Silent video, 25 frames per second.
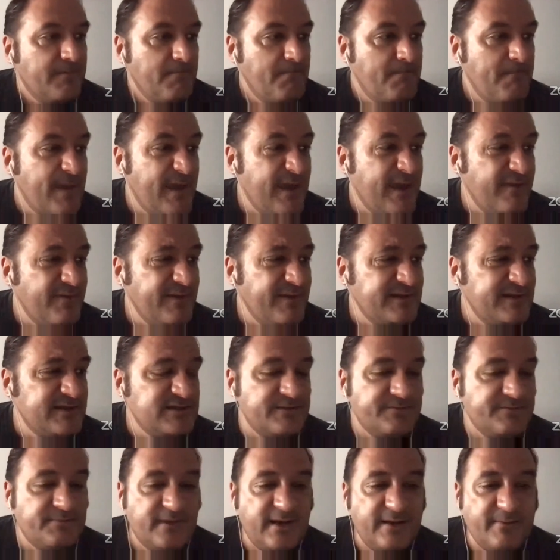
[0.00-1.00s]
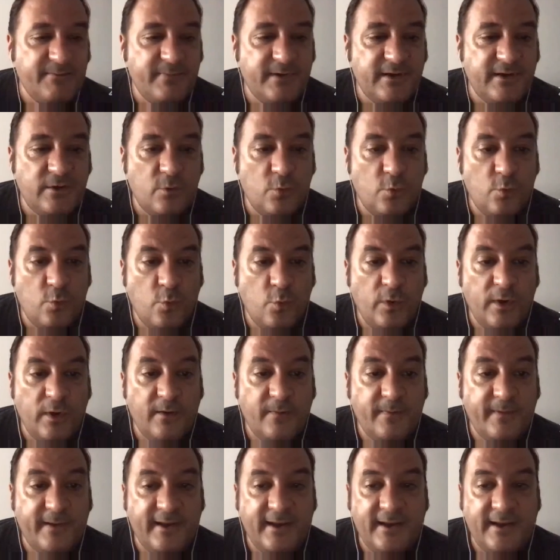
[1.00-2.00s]
maybe in September
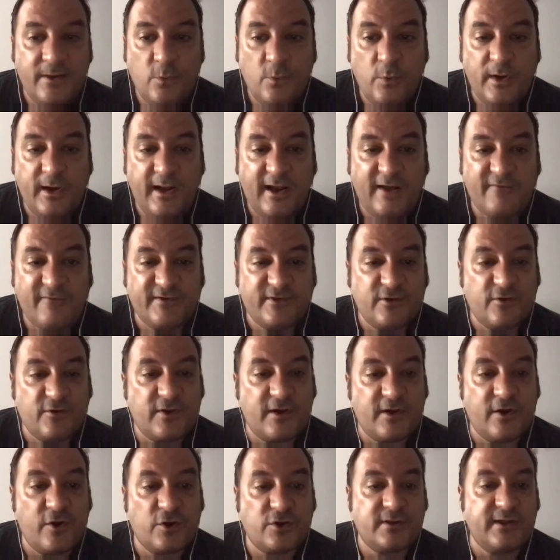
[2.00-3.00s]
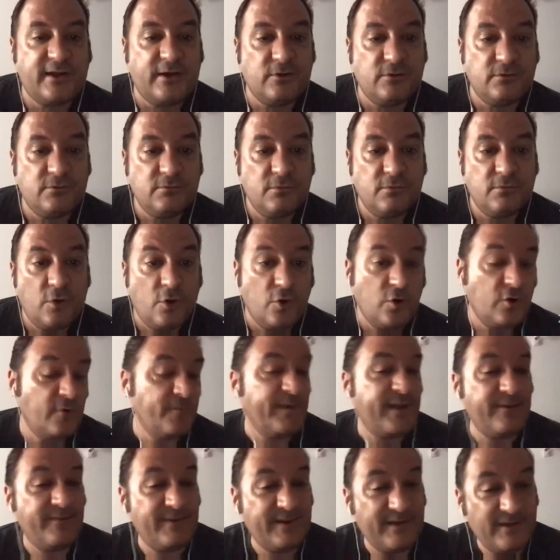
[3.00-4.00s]
we'll have another lockdown, or
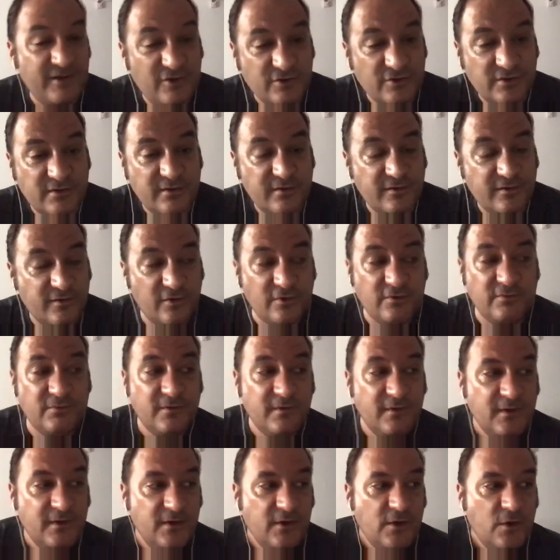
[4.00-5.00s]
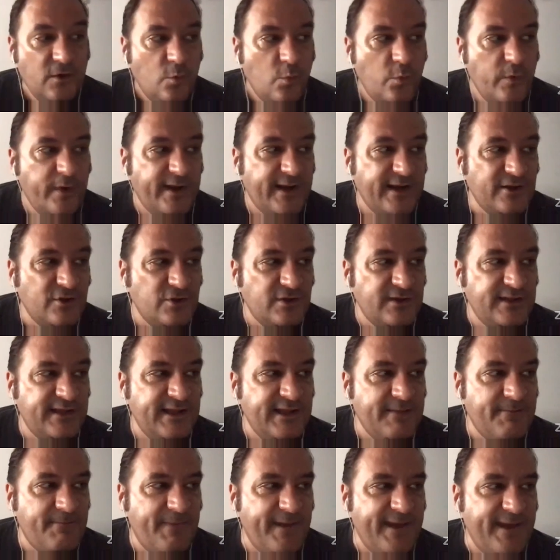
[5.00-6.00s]
maybe not. So we cannot
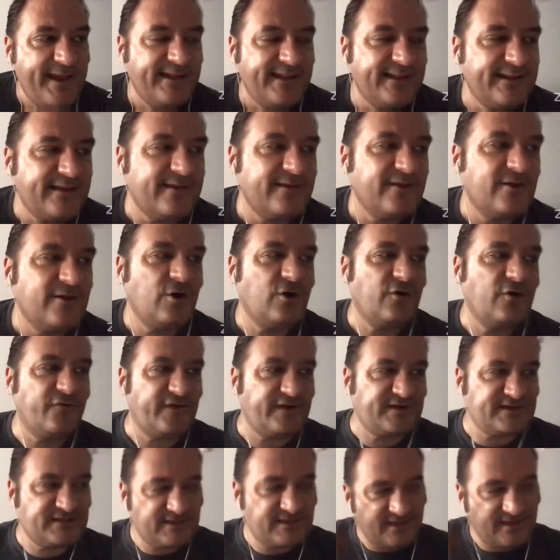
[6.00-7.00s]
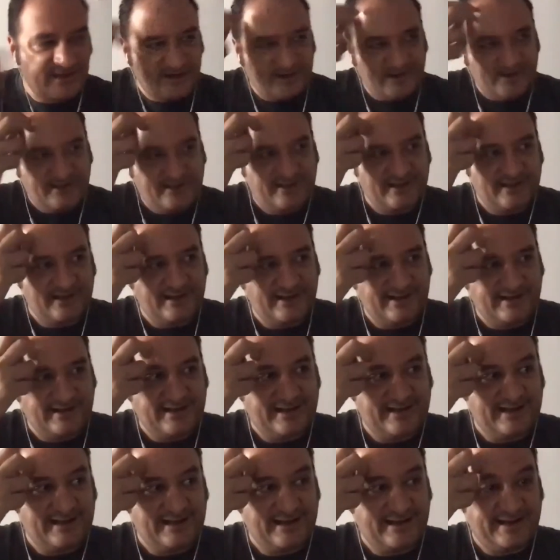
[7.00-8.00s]
depend of external
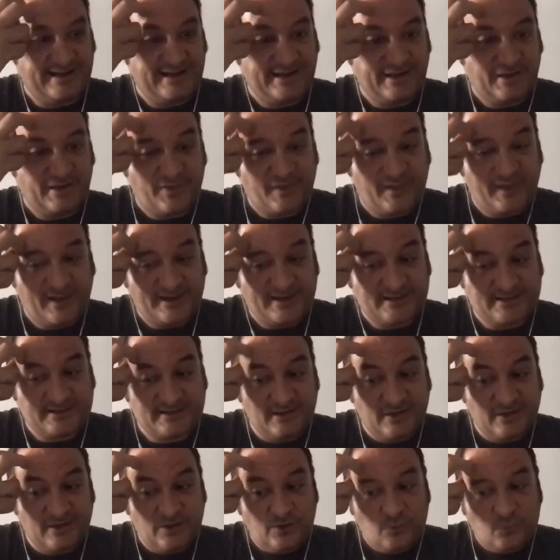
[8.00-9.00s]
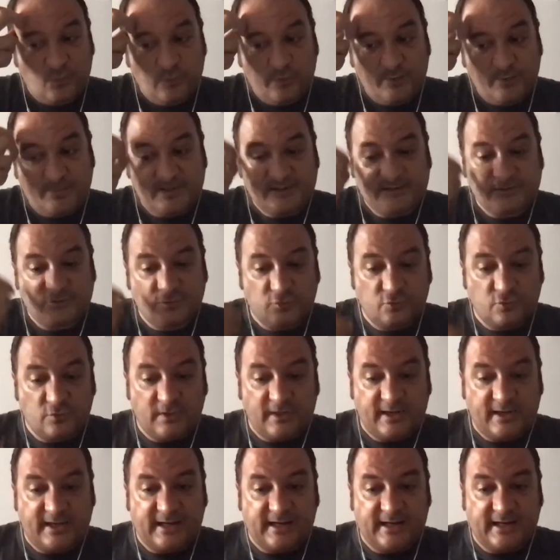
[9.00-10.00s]
things. We must do
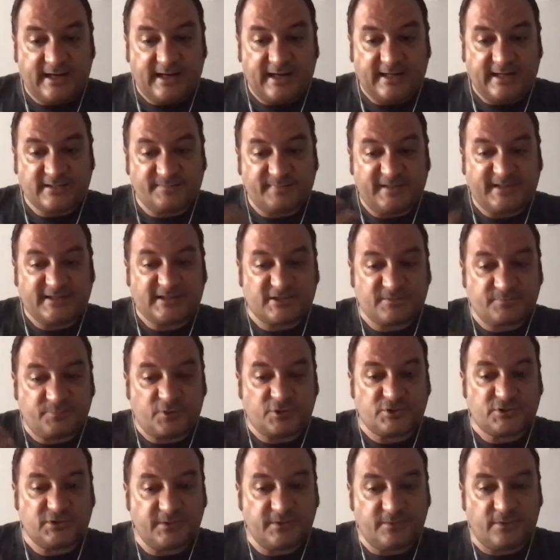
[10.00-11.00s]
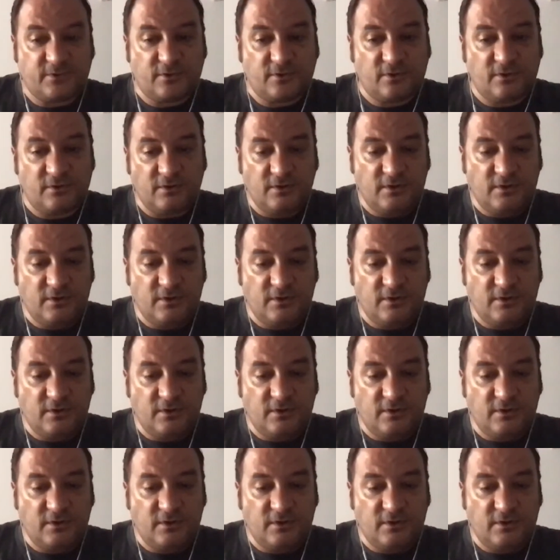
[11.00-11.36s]
as much as possible